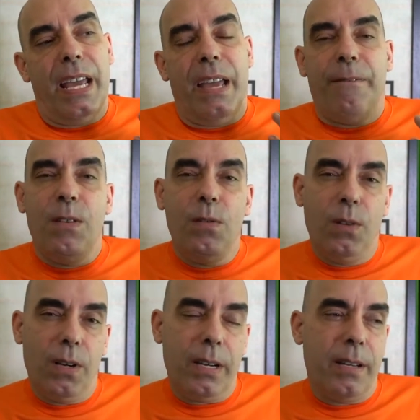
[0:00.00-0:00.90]
if you
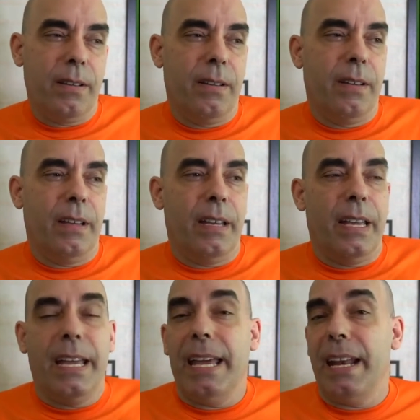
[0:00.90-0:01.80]
look
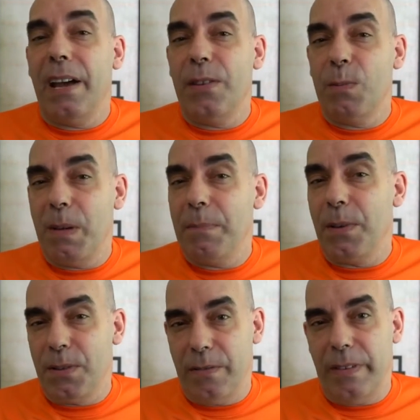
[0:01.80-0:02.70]
at other
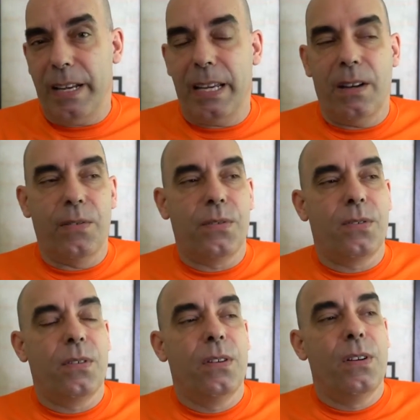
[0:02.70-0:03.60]
people's
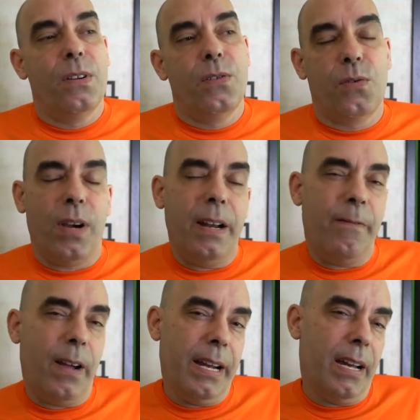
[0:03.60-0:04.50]
videos, try to
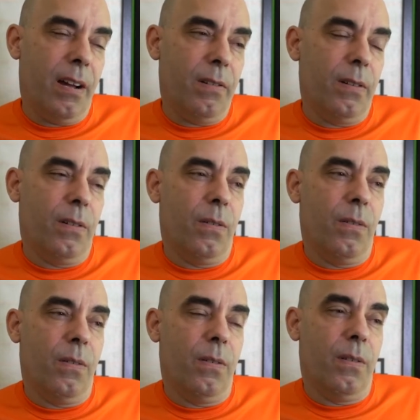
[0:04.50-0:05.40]
find out,
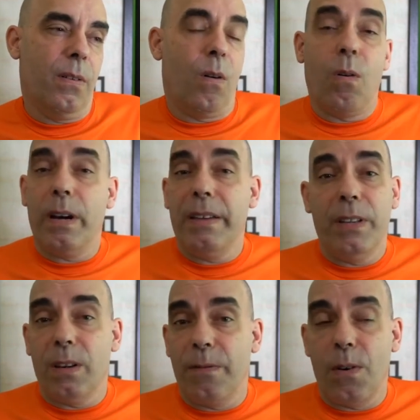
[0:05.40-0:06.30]
or
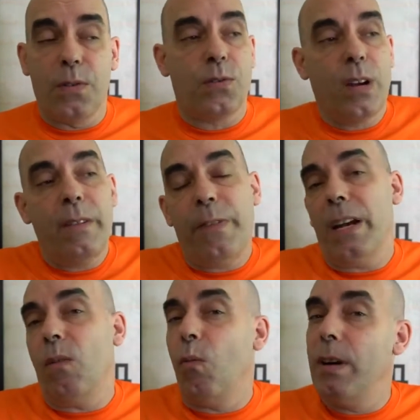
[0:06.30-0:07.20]
even their photos, try to
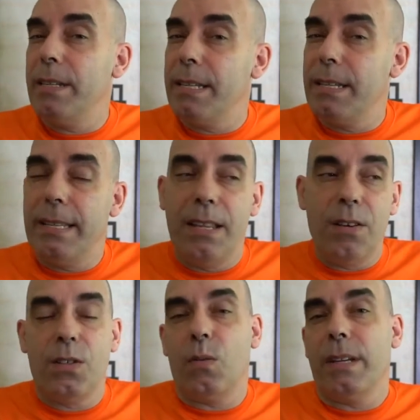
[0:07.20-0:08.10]
find out what
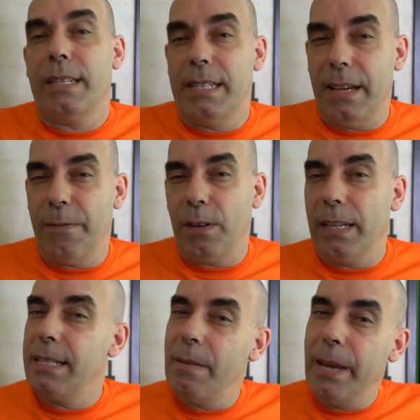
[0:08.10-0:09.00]
they're doing
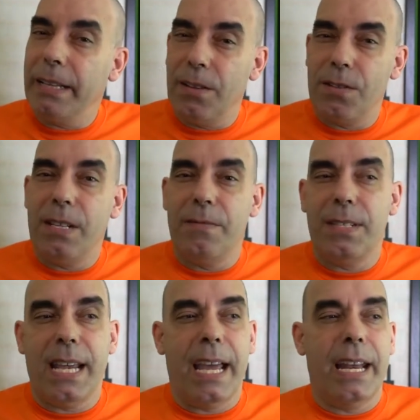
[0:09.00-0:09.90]
differently to make their stuff
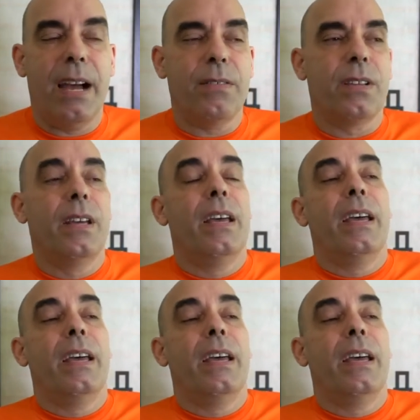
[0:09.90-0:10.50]
stand out.